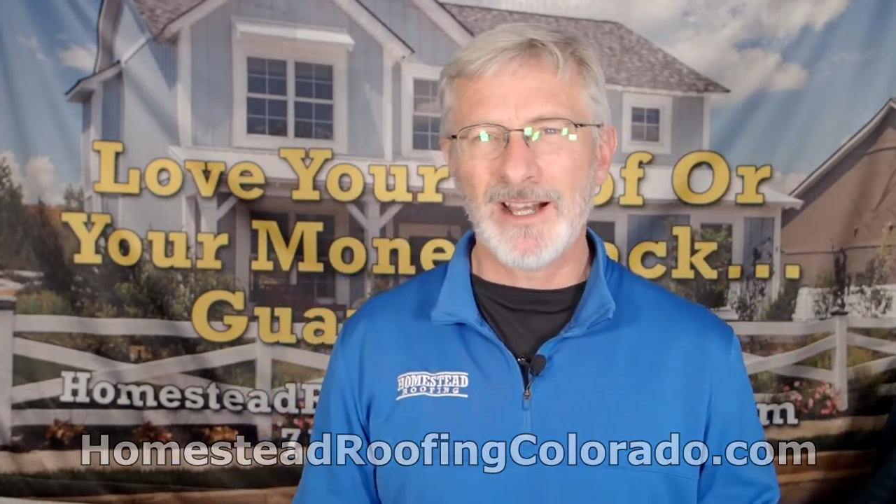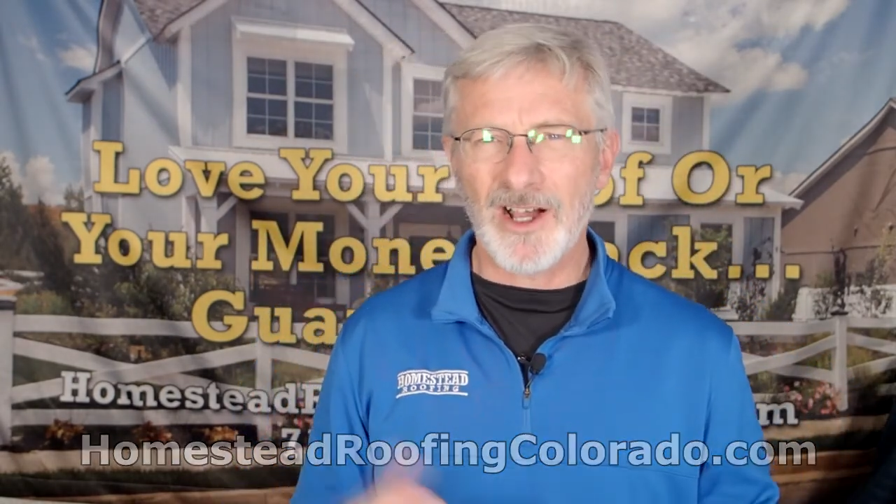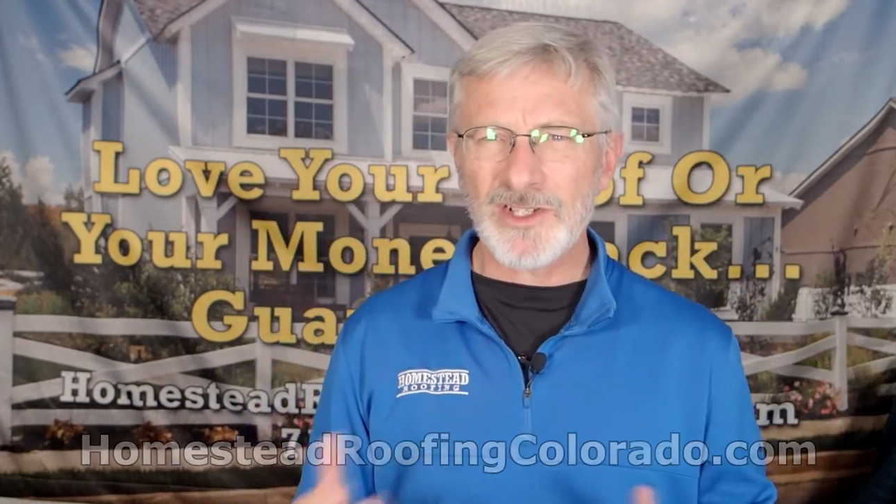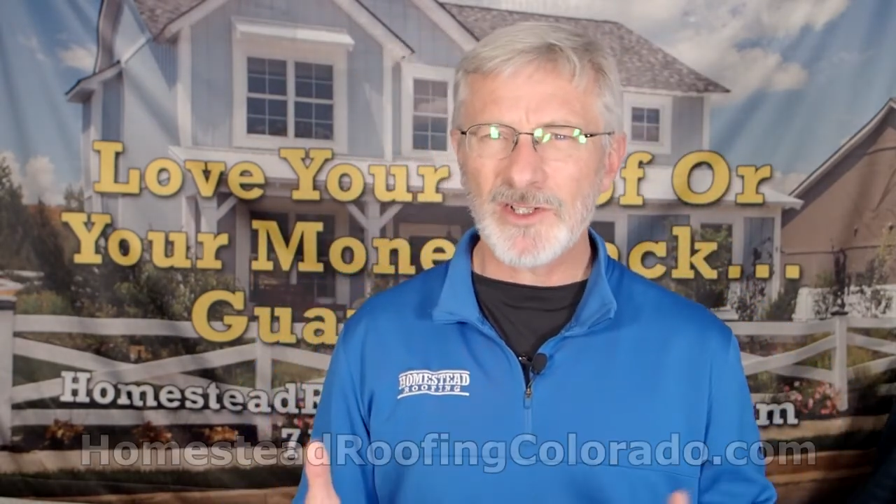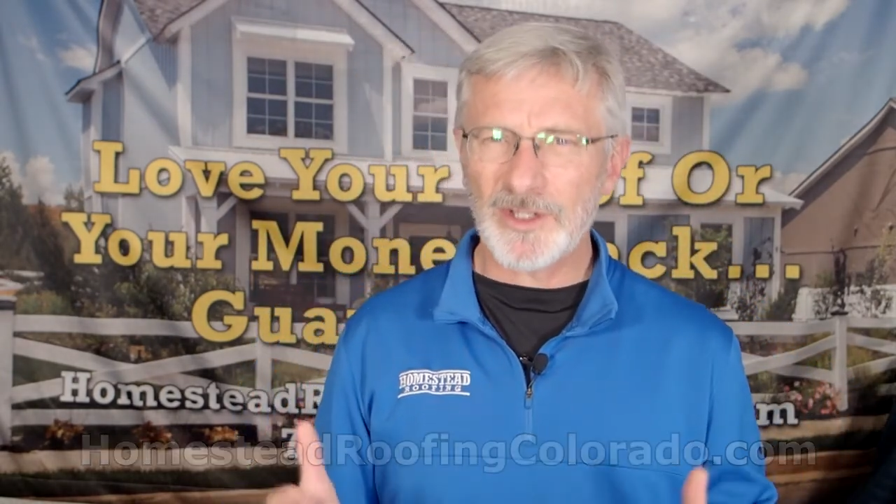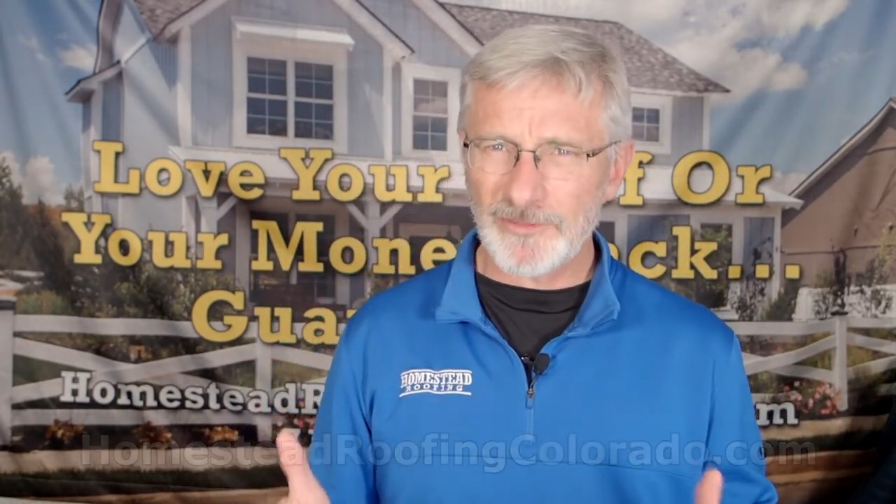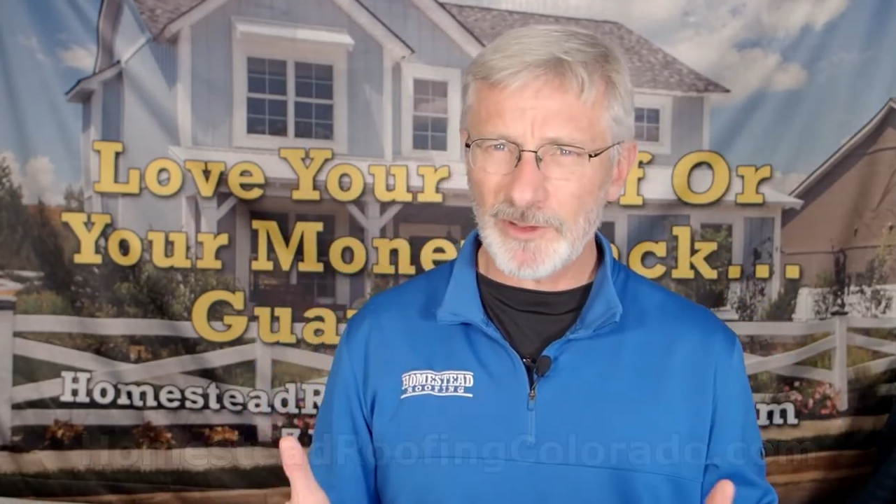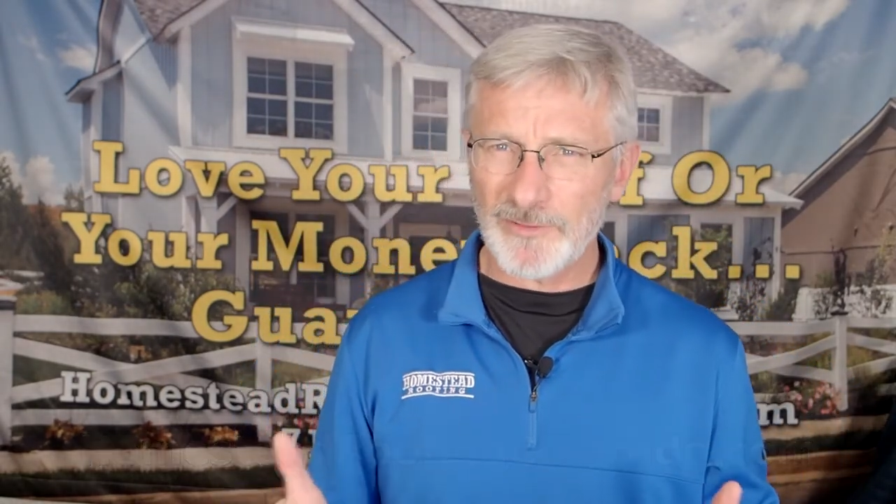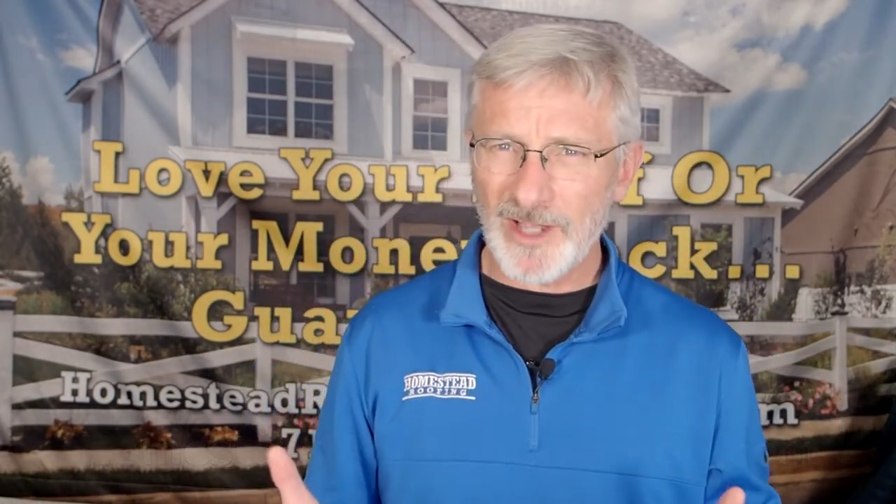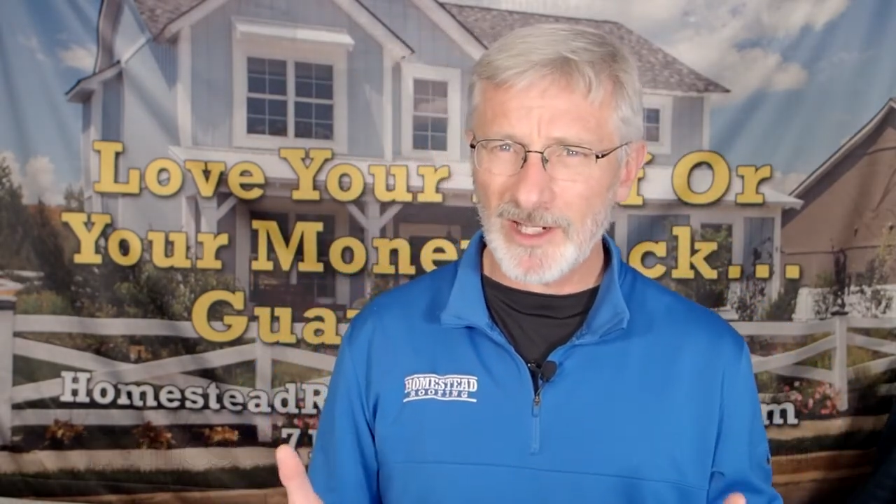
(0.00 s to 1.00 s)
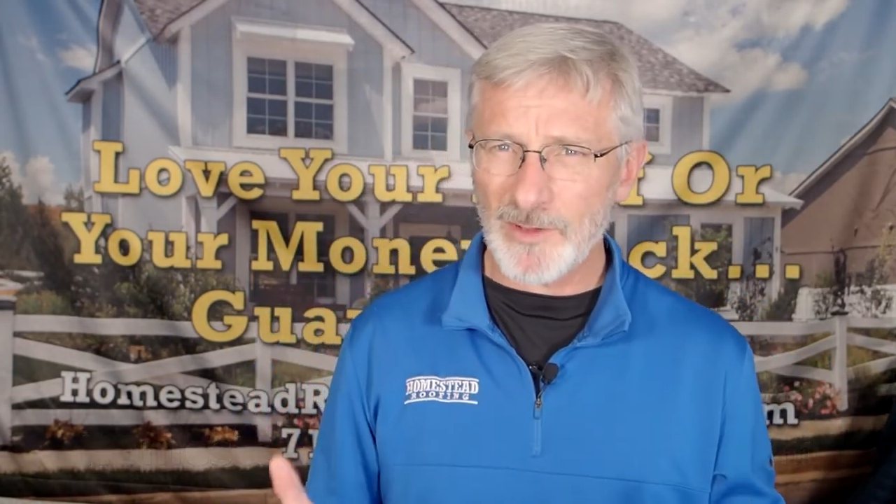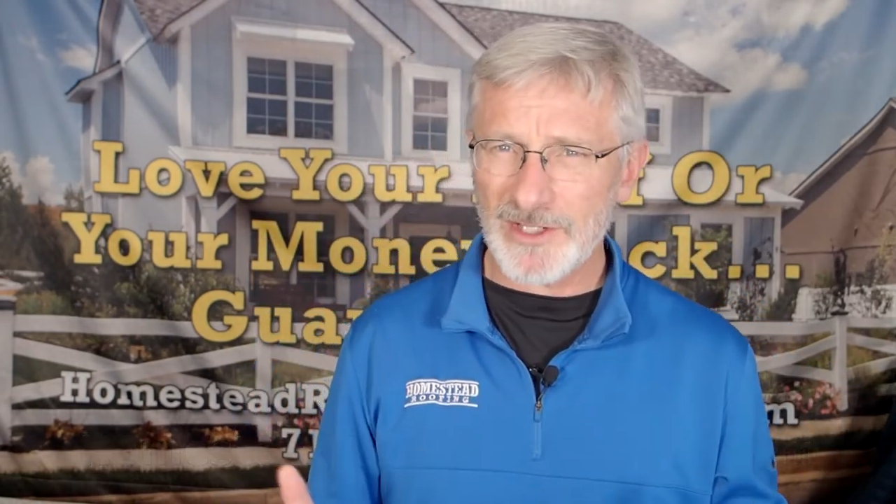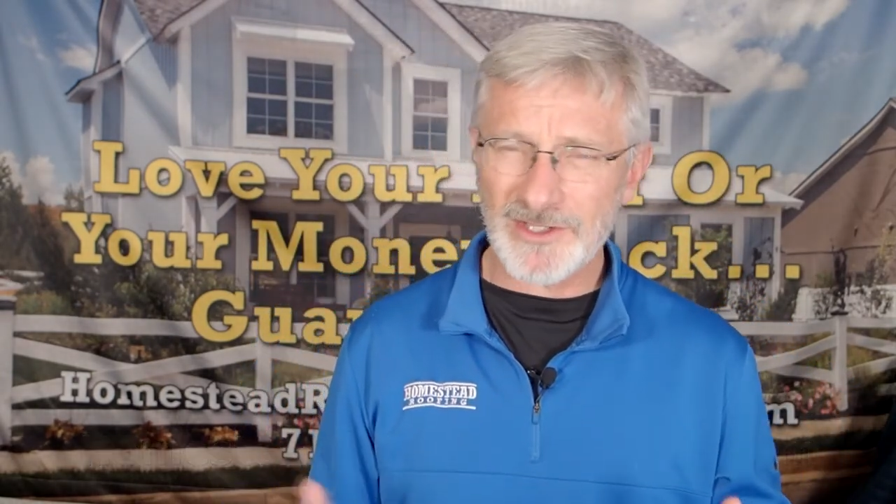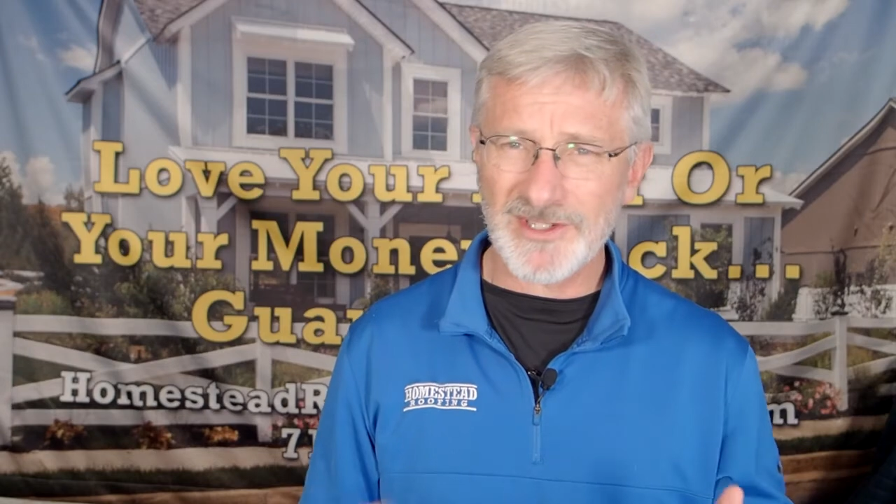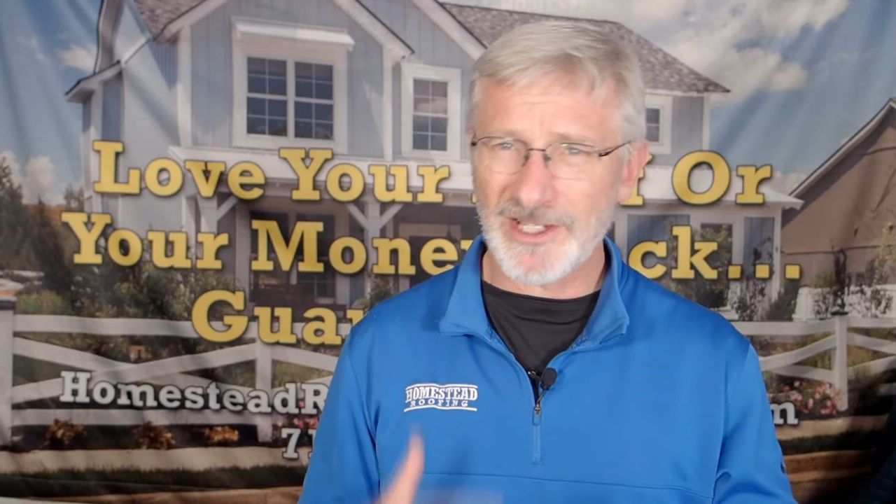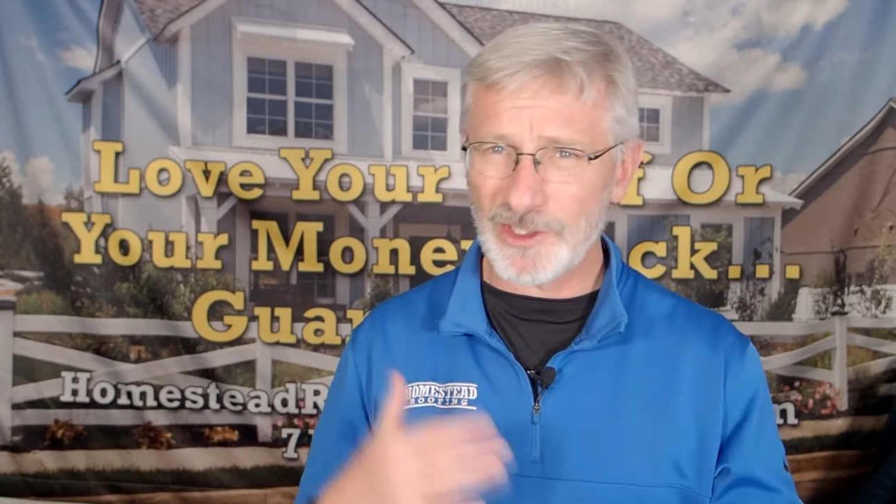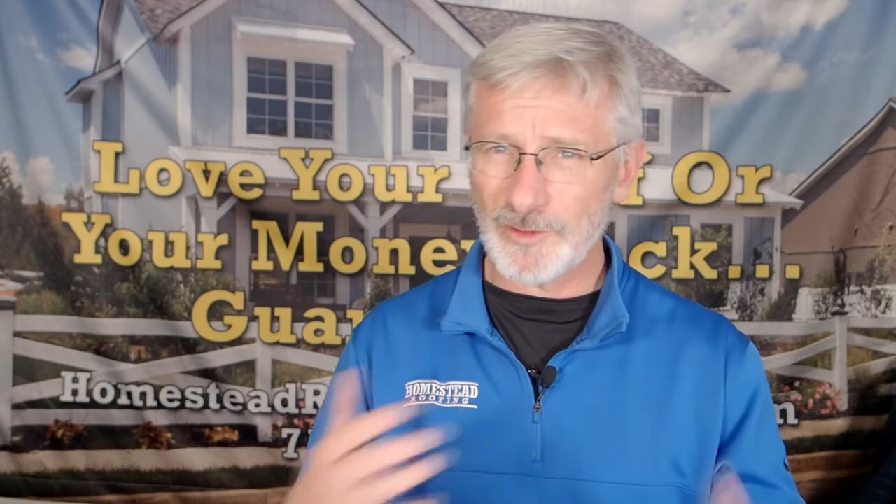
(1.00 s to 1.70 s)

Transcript: Also, if you've got questions that